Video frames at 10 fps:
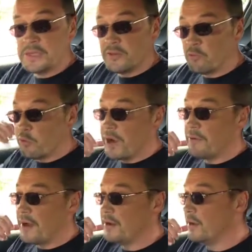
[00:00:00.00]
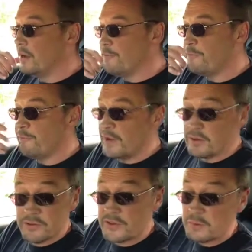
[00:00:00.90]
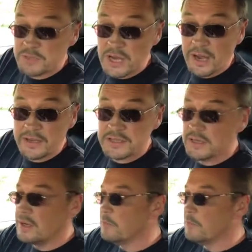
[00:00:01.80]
The rear end feels same tyres,